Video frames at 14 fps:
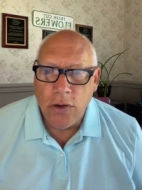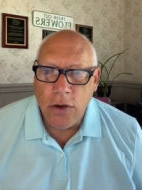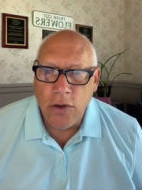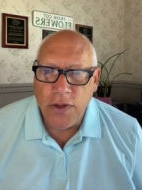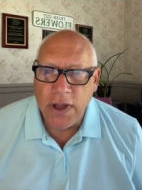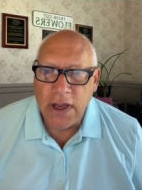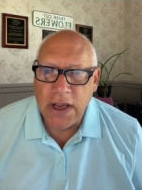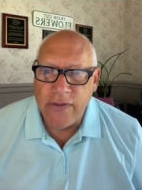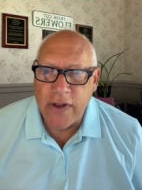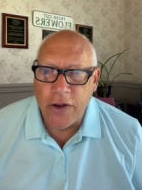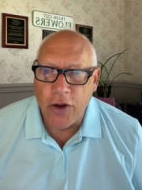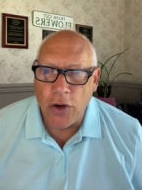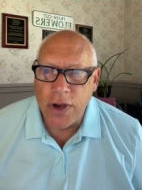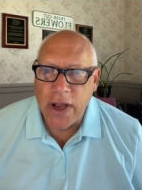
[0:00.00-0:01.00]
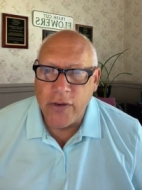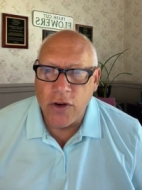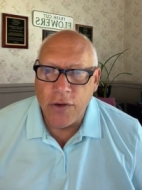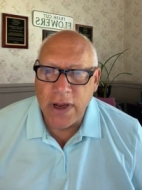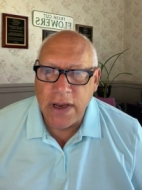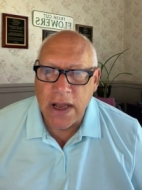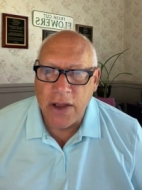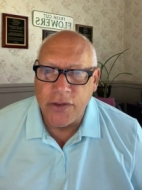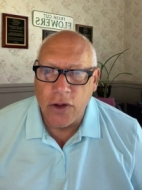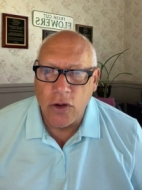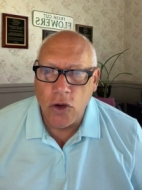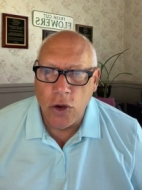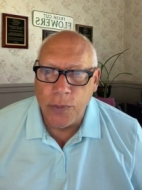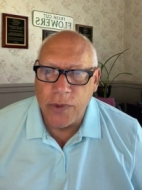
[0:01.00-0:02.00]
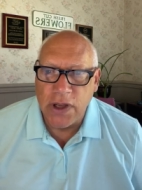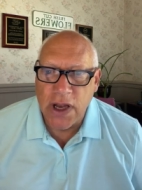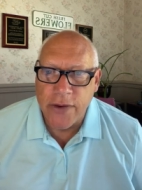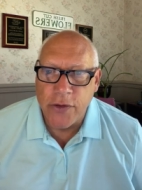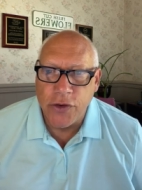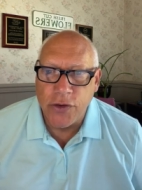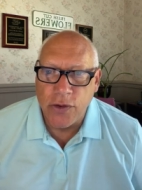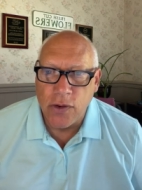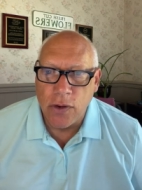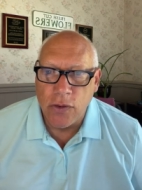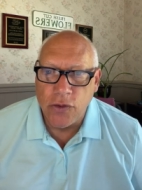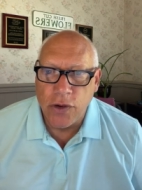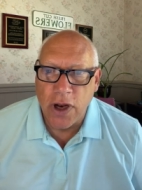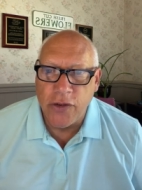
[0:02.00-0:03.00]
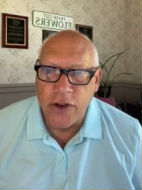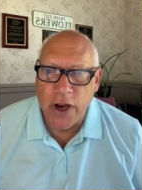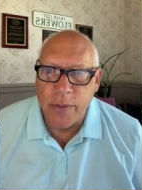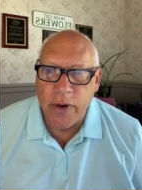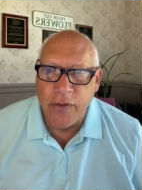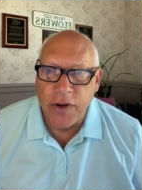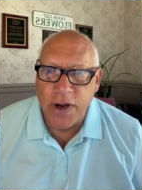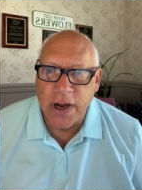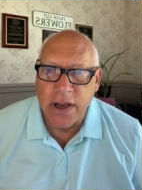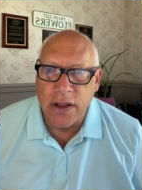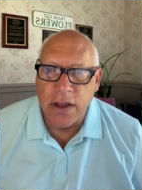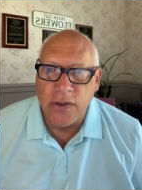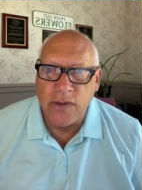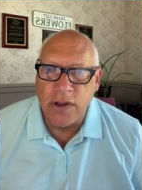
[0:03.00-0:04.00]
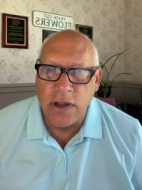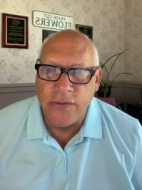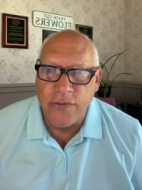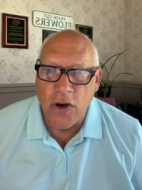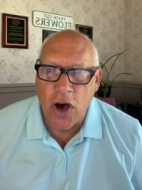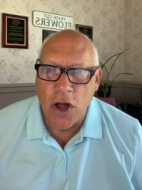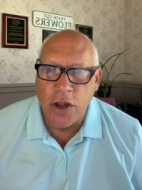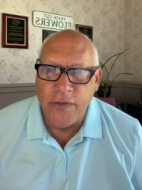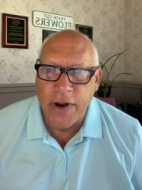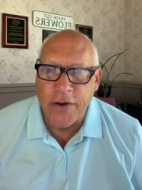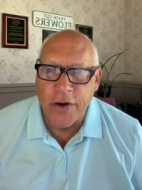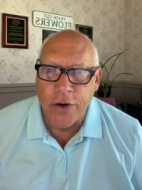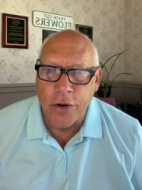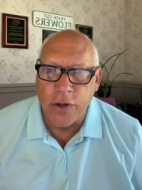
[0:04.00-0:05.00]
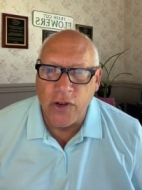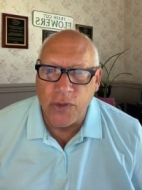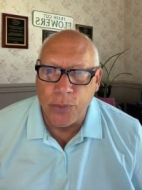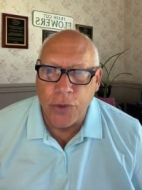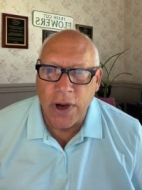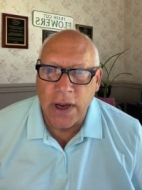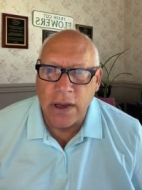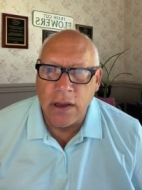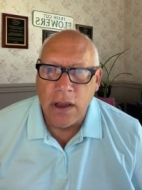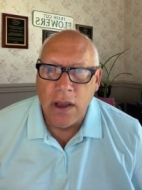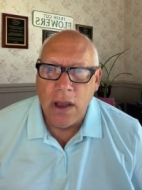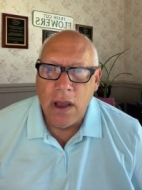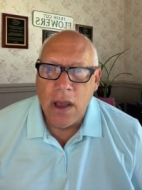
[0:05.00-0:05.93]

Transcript: Do you think, in that I don't have a greenhouse, only hoops and covers, should I start my ranunculus in the fall or very early spring?